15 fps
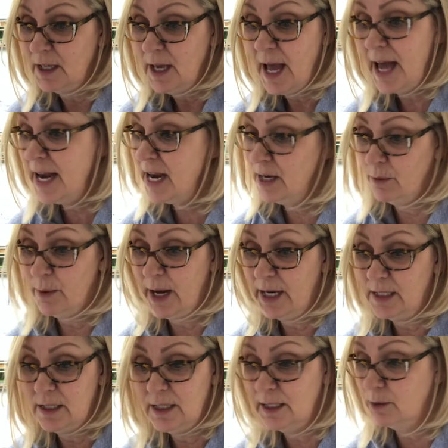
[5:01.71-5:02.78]
At any
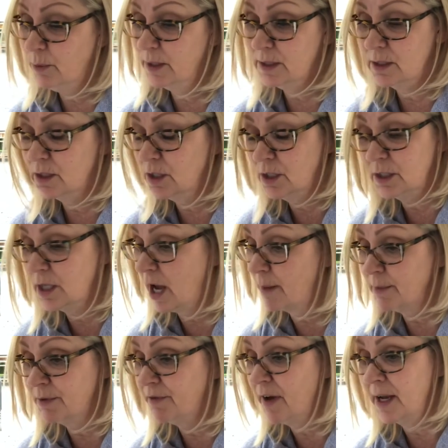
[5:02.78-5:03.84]
rate, this wasn't a good time
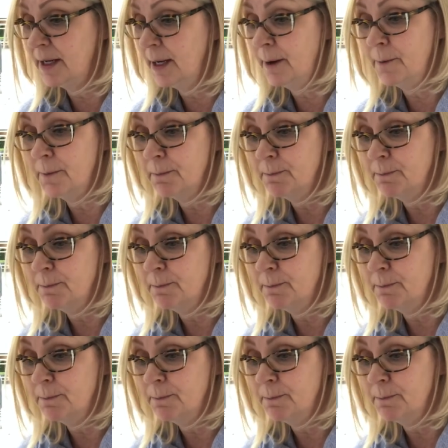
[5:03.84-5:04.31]
to find out.